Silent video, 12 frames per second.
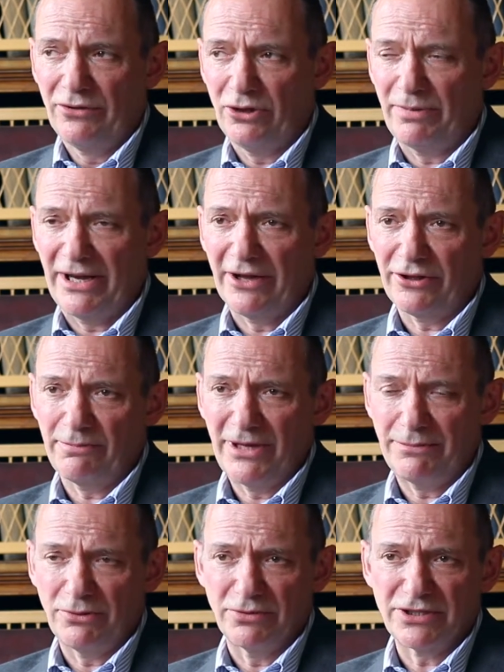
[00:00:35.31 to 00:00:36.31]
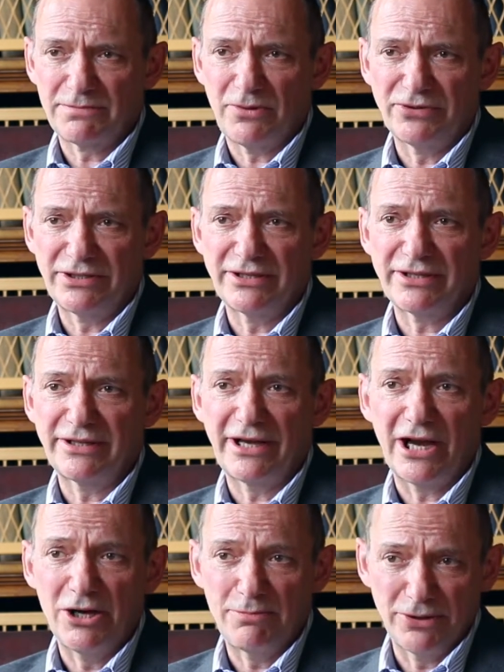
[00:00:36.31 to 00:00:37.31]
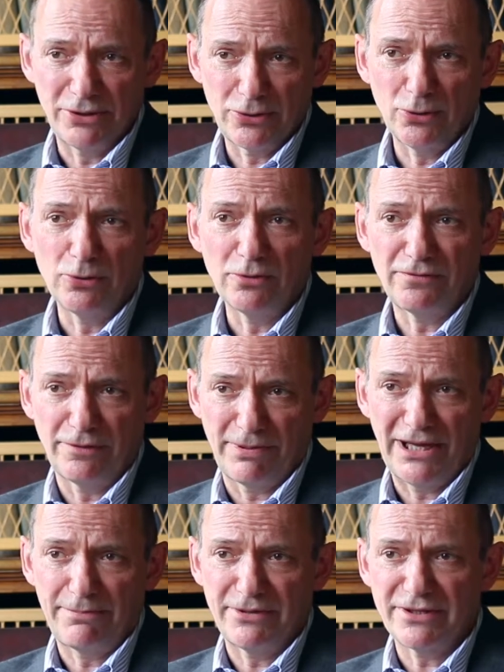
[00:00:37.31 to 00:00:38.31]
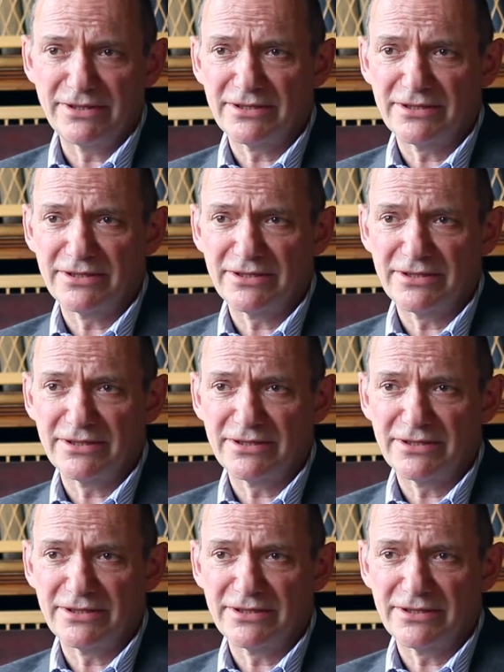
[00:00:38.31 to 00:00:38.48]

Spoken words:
There'll be other people responding to the open call for papers,